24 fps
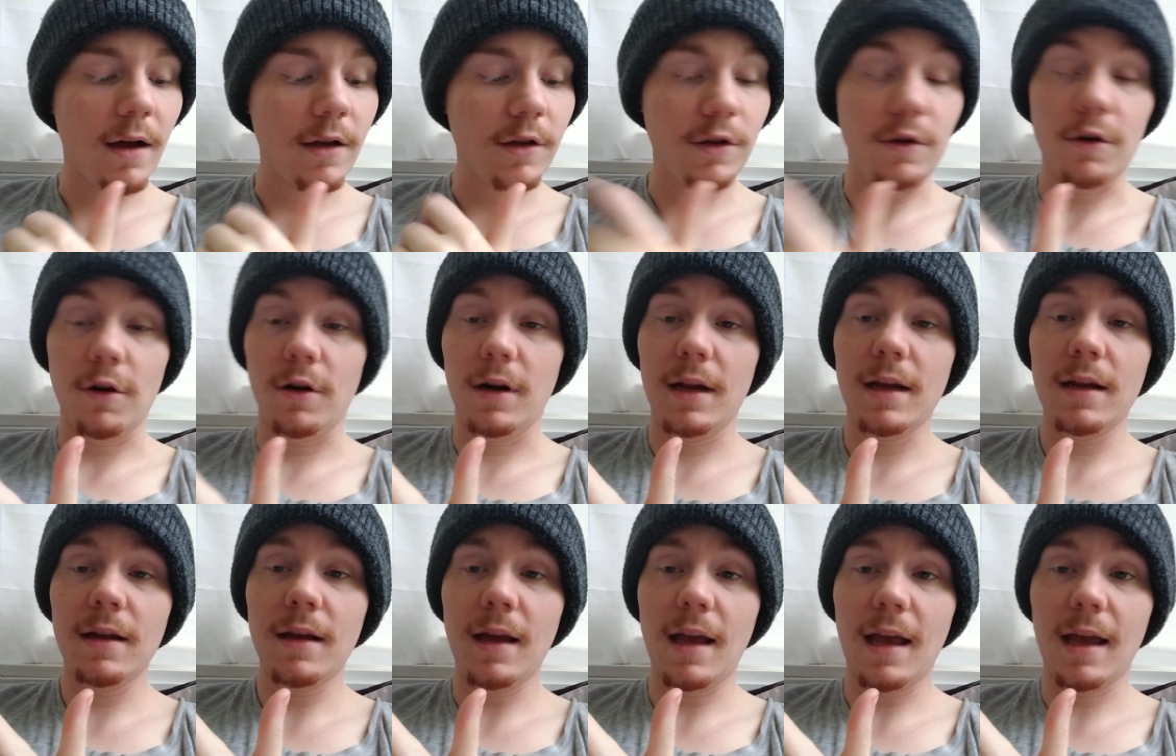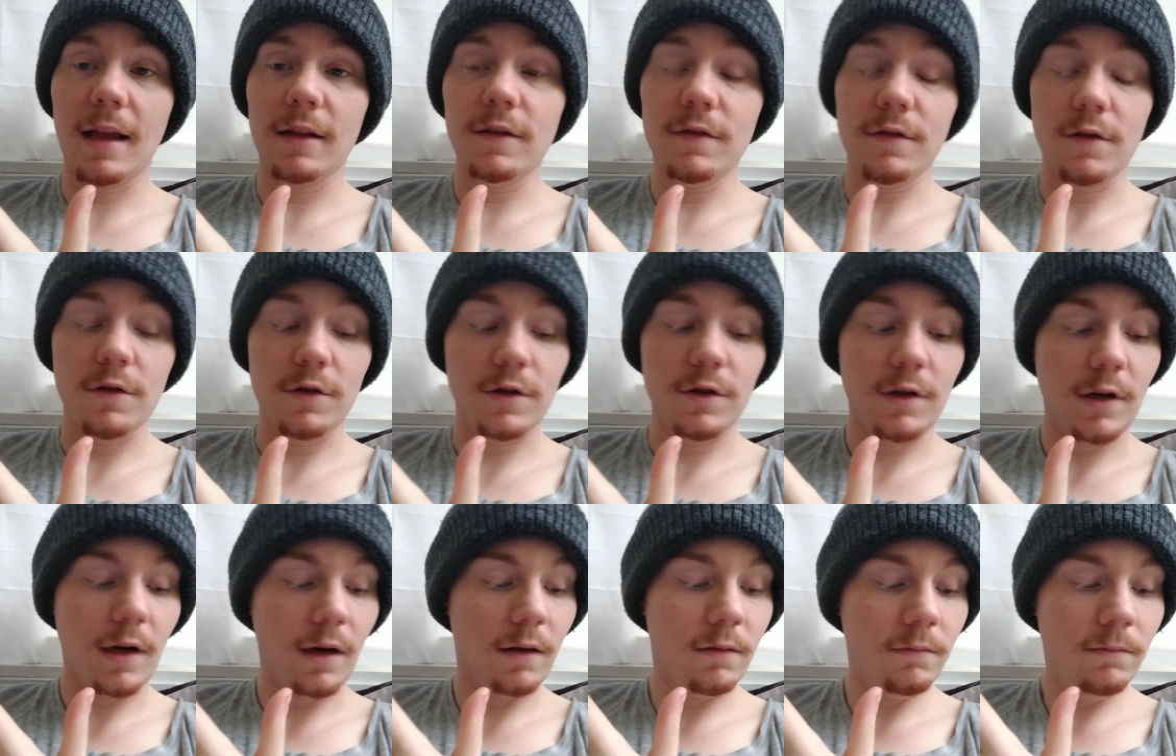yearning and
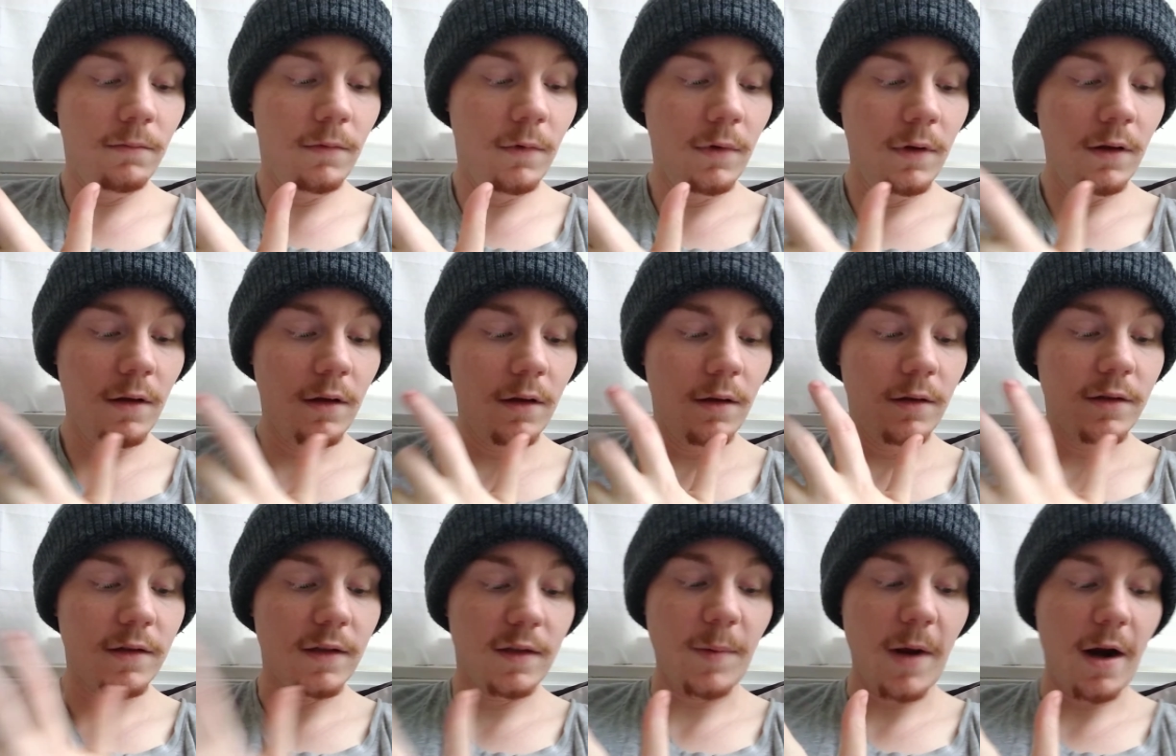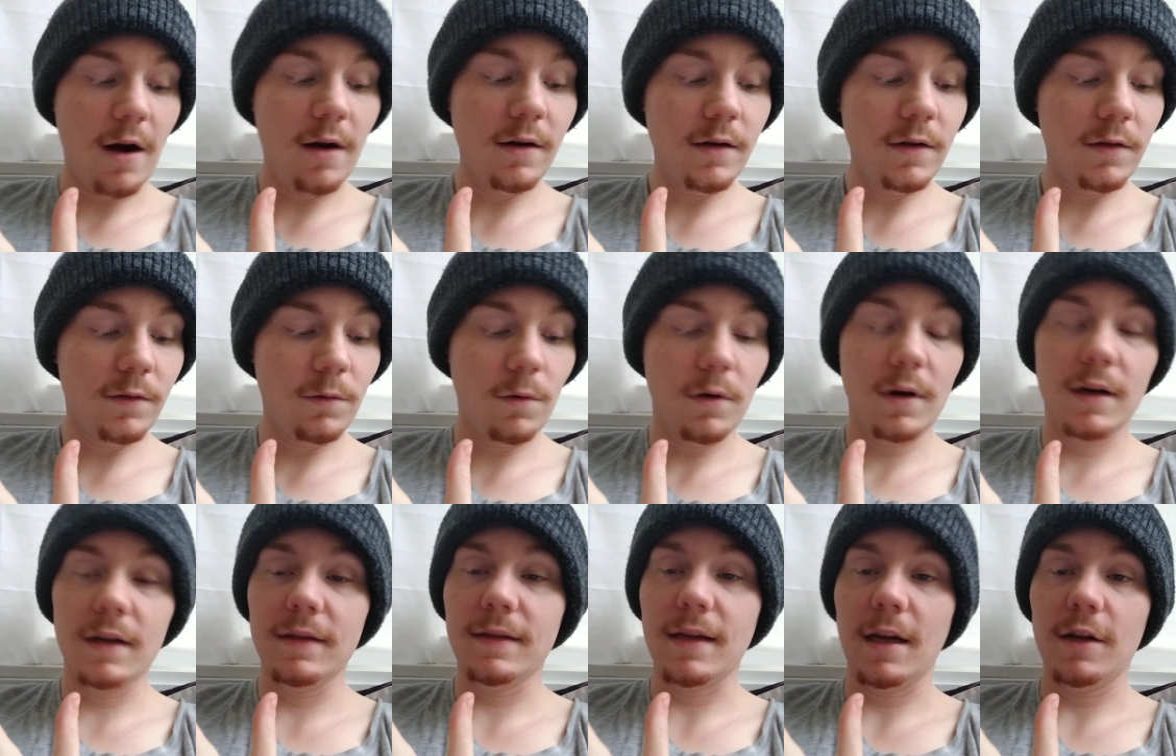searching, despair and
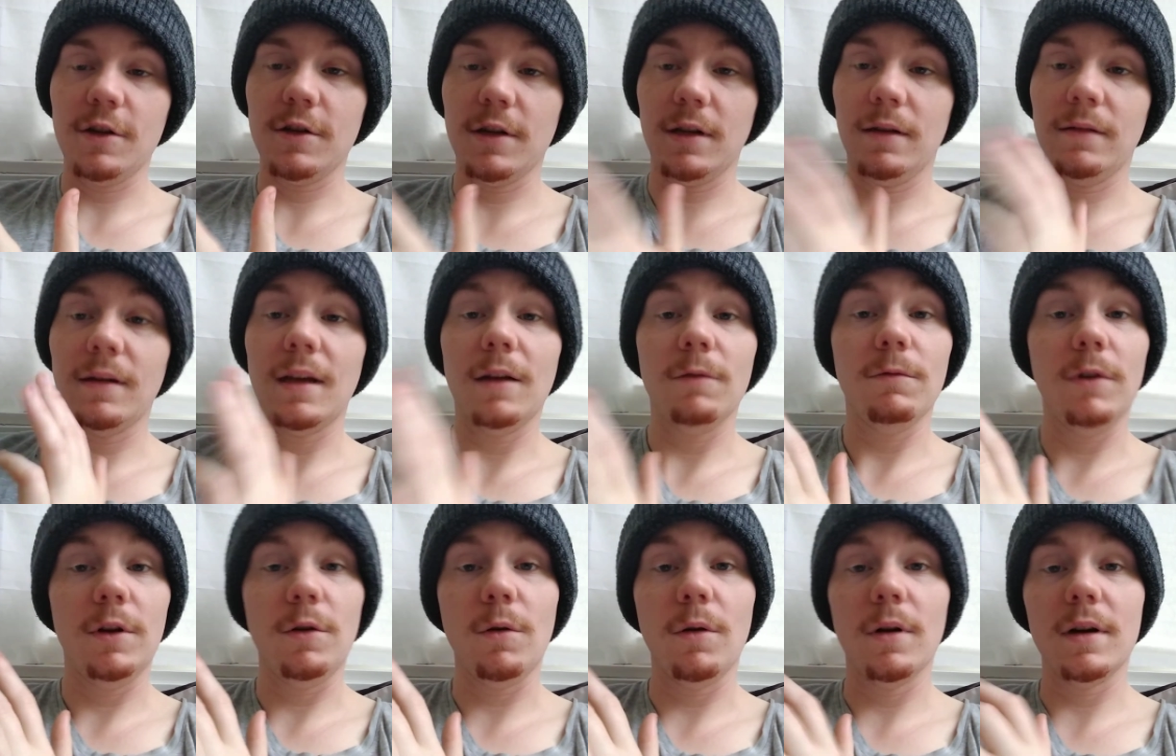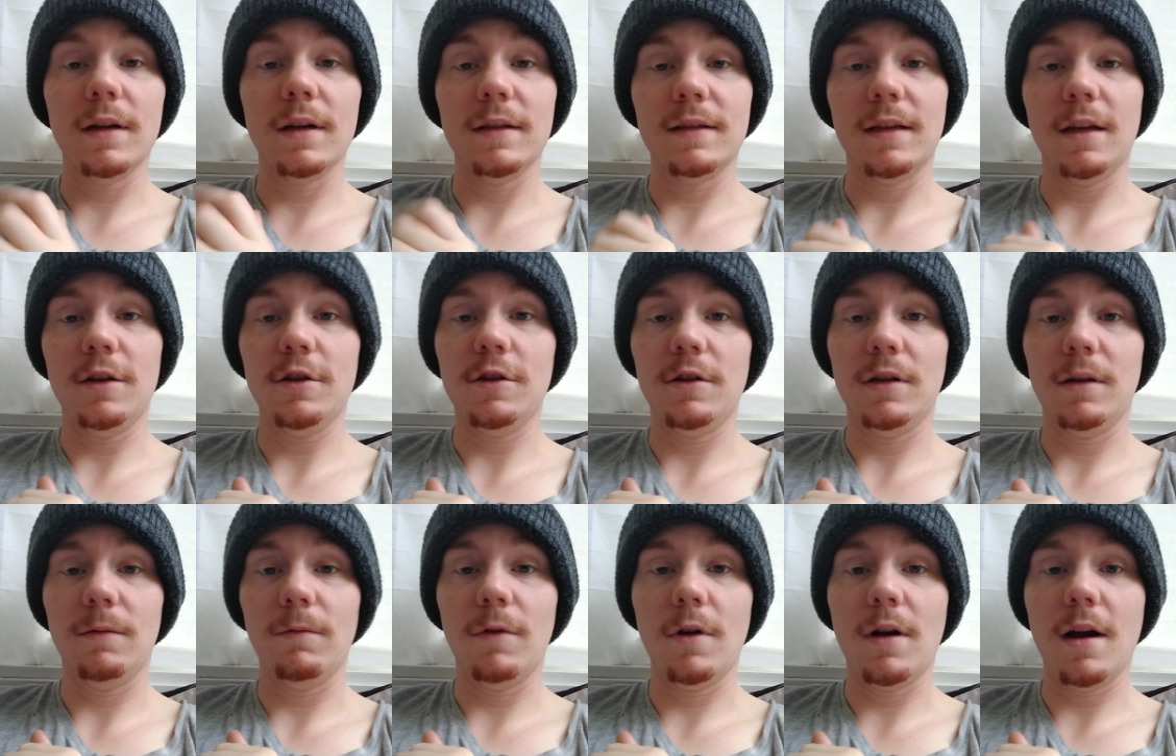disorganization, and
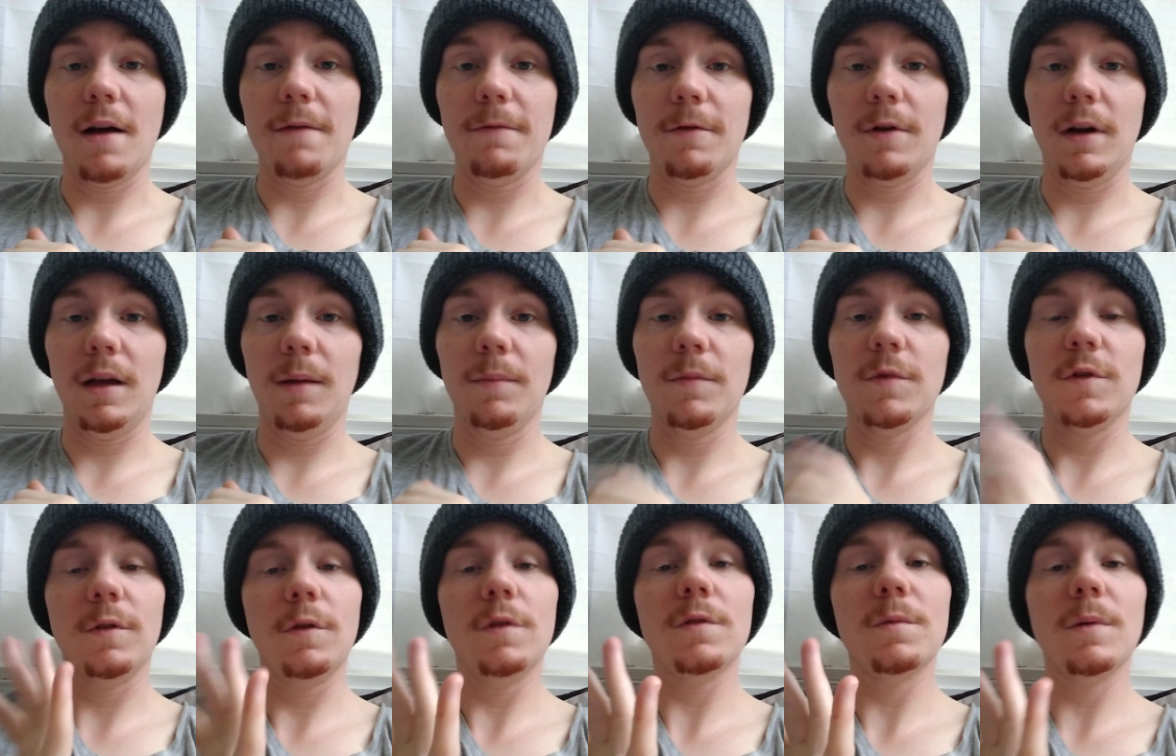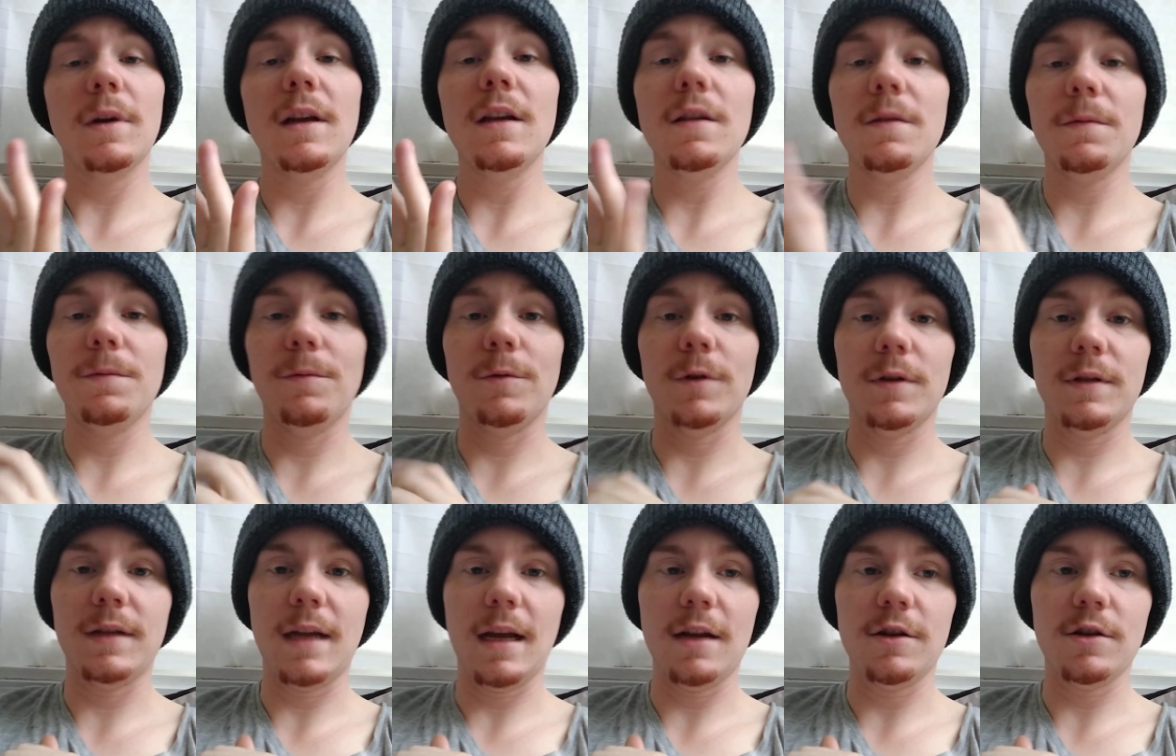reorganization and recovery. So those were his
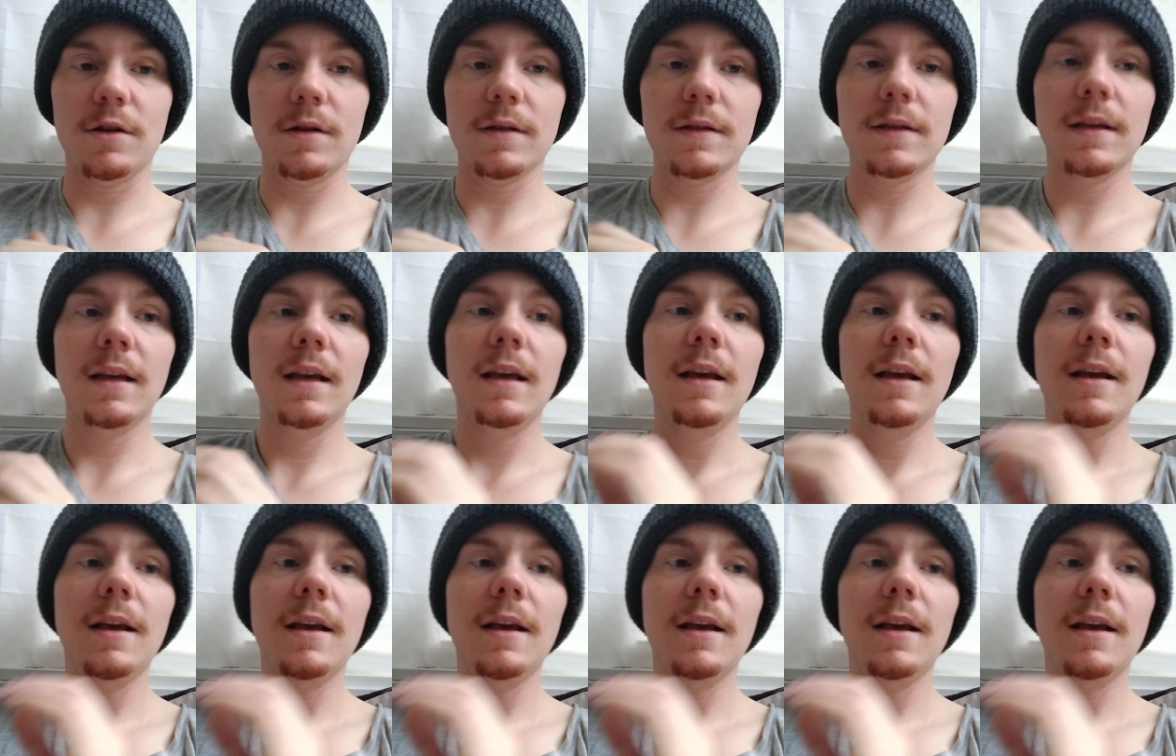4 stages.